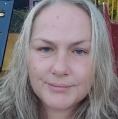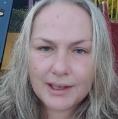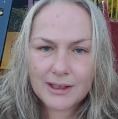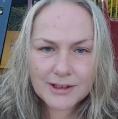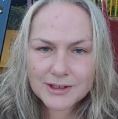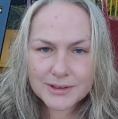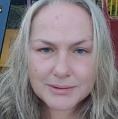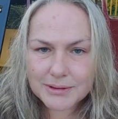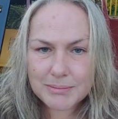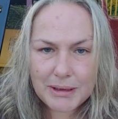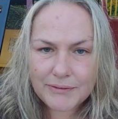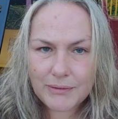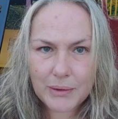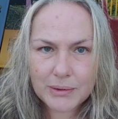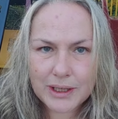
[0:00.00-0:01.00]
and also
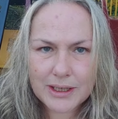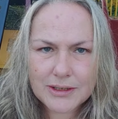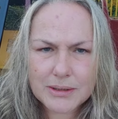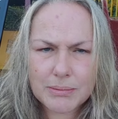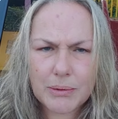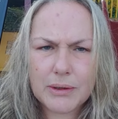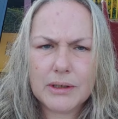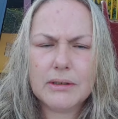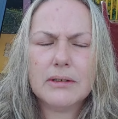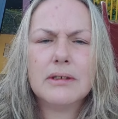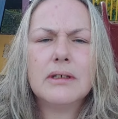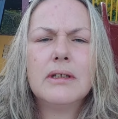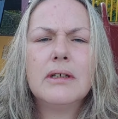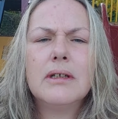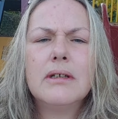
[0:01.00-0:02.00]
my phone can't support it.
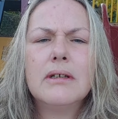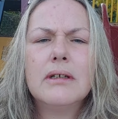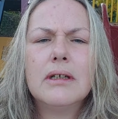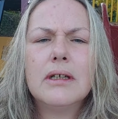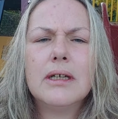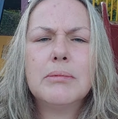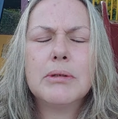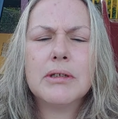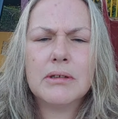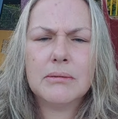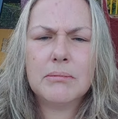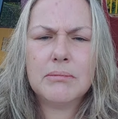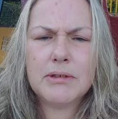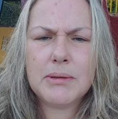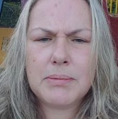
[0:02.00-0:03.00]
I've been
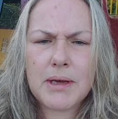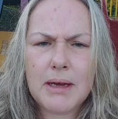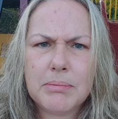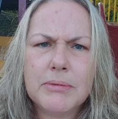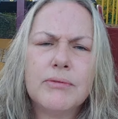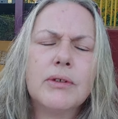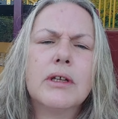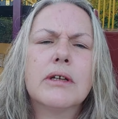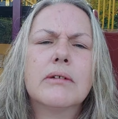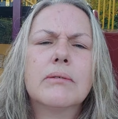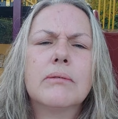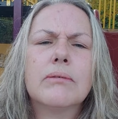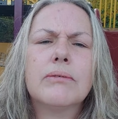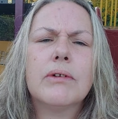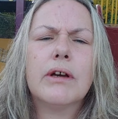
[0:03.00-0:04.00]
yip-yapping for like
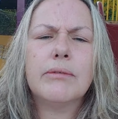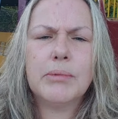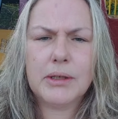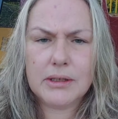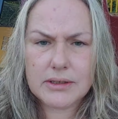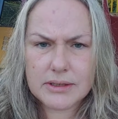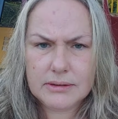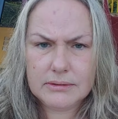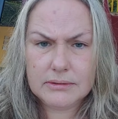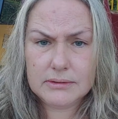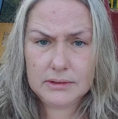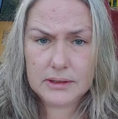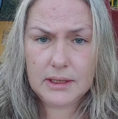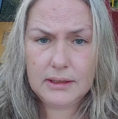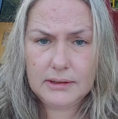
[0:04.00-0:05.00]
5 minutes.
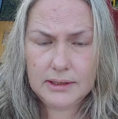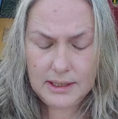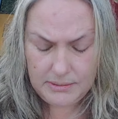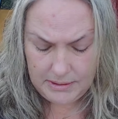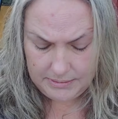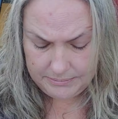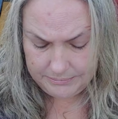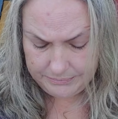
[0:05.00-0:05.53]
Okay, anyway.